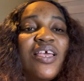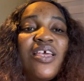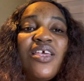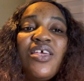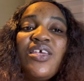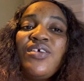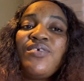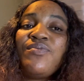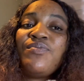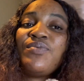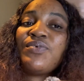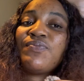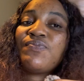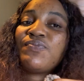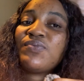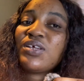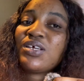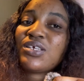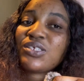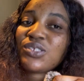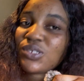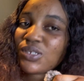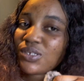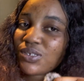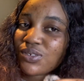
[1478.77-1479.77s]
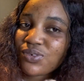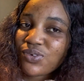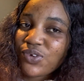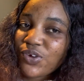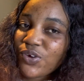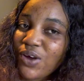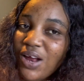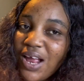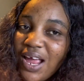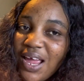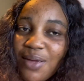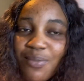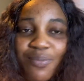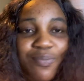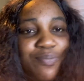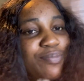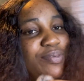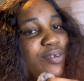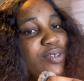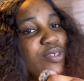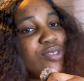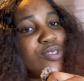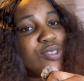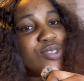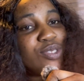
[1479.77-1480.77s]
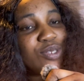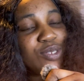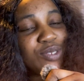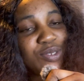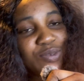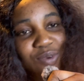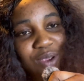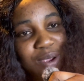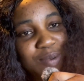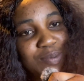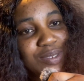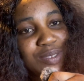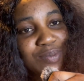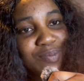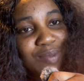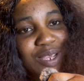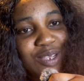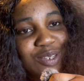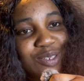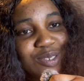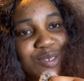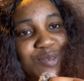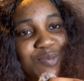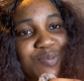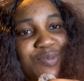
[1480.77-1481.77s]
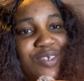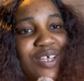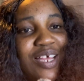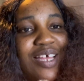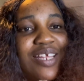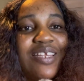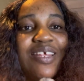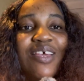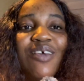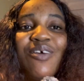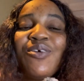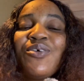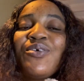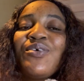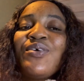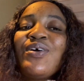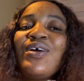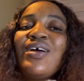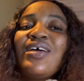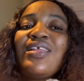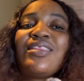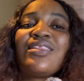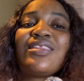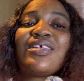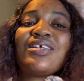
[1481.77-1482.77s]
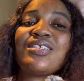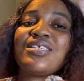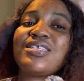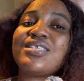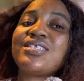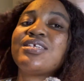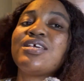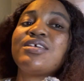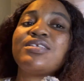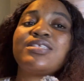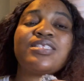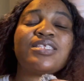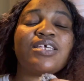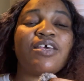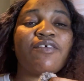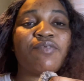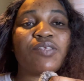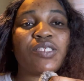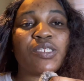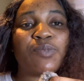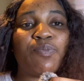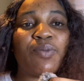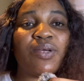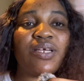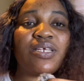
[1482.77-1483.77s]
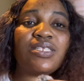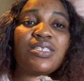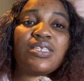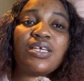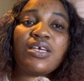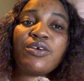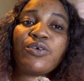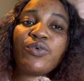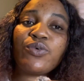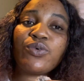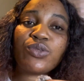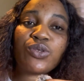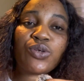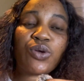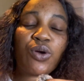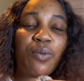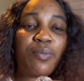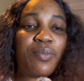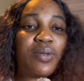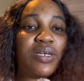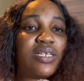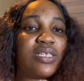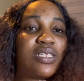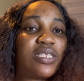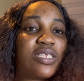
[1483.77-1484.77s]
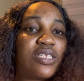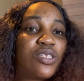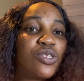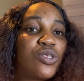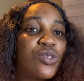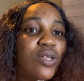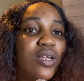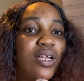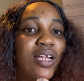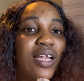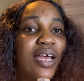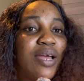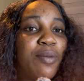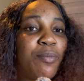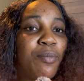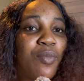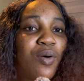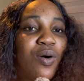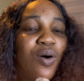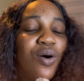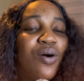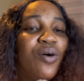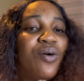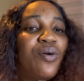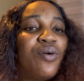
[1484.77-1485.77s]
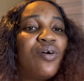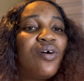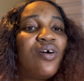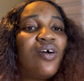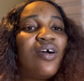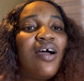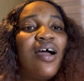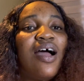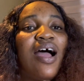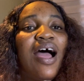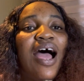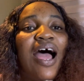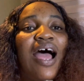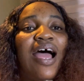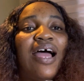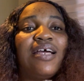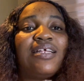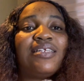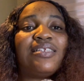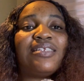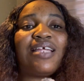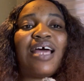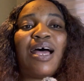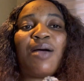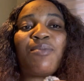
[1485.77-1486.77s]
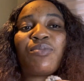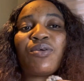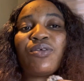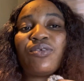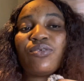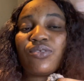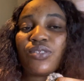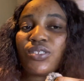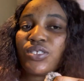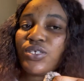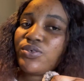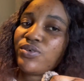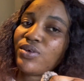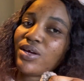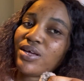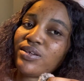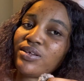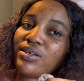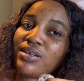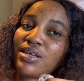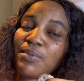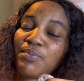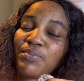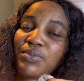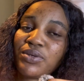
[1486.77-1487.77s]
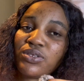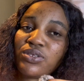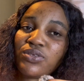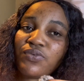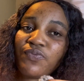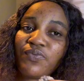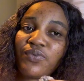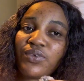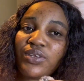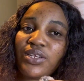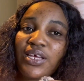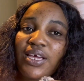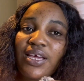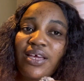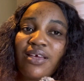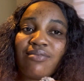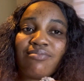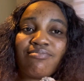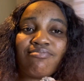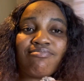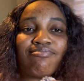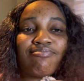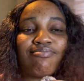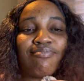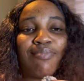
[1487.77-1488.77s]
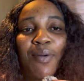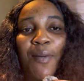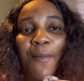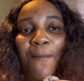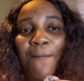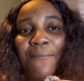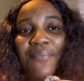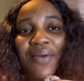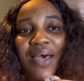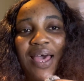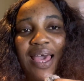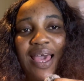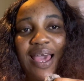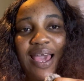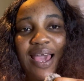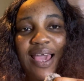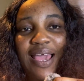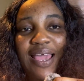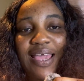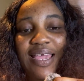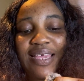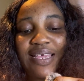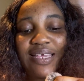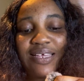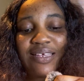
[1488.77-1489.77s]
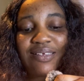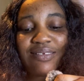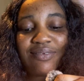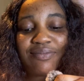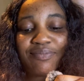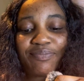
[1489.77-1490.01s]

If you've not subscribed, please subscribe to my YouTube channel. This is a safe space, a good community to learn more, and I'm going to see you another beautiful day. Bye.